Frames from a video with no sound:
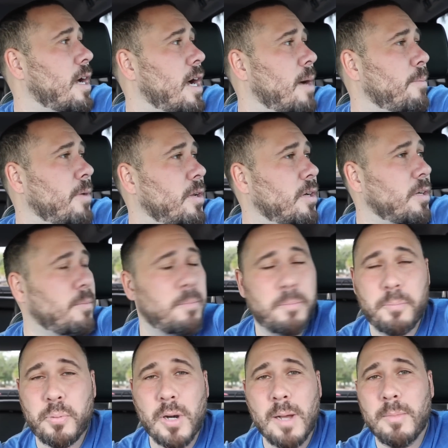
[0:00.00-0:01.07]
I'm gonna
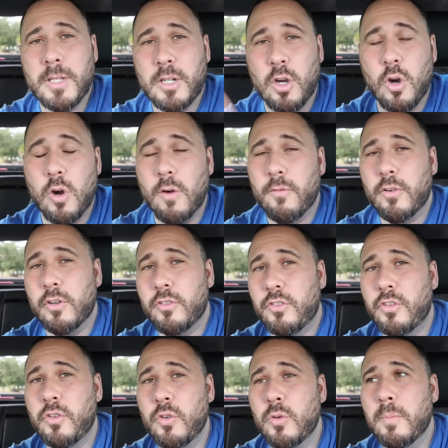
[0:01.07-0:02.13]
probably go over
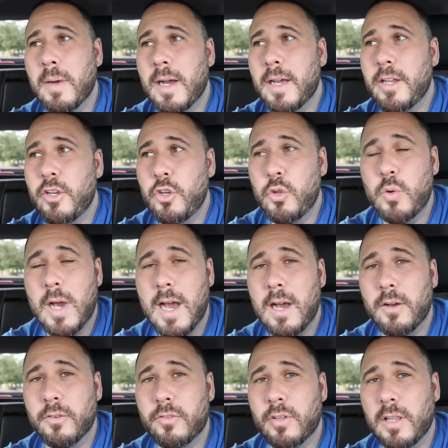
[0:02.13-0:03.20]
to my new
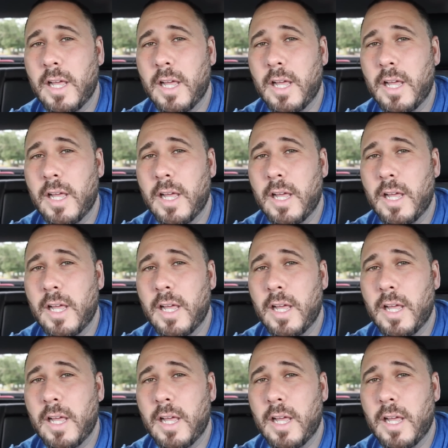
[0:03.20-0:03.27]
house.